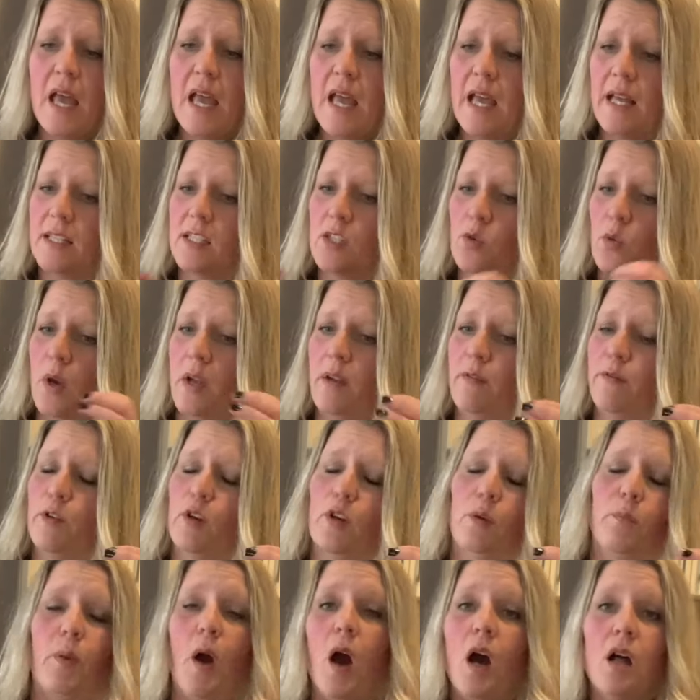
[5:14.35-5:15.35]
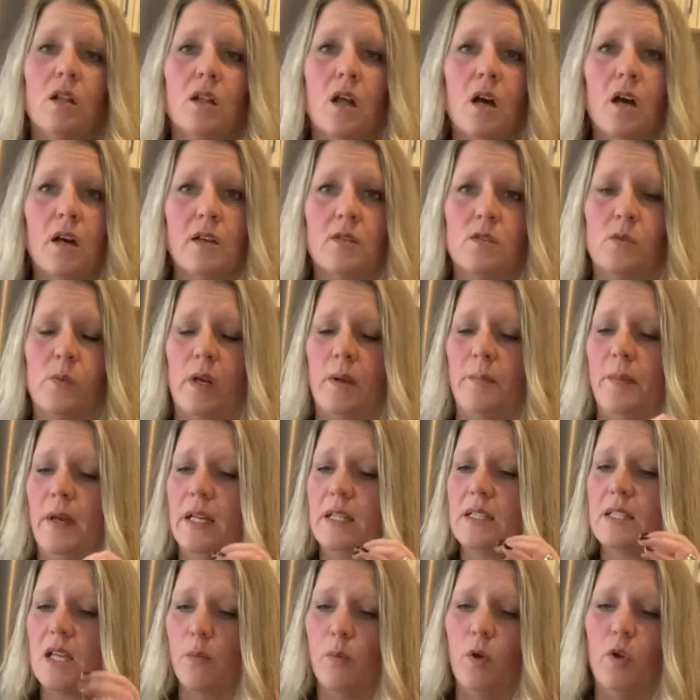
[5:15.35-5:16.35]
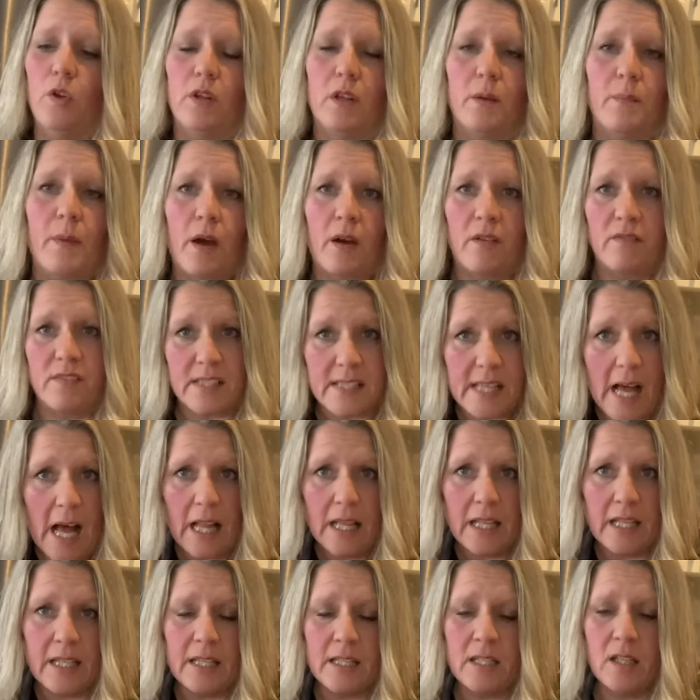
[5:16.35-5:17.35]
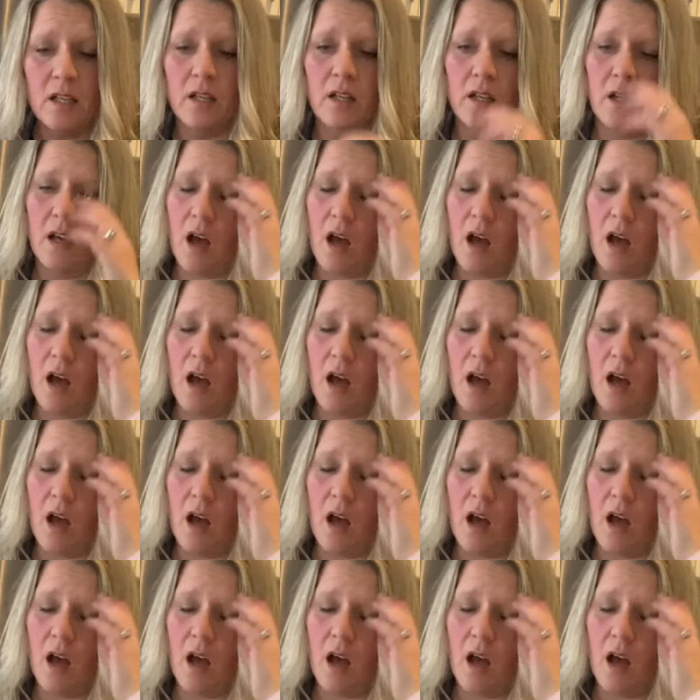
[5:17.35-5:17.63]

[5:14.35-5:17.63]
It's great for potlucks when I make double the amount of salad.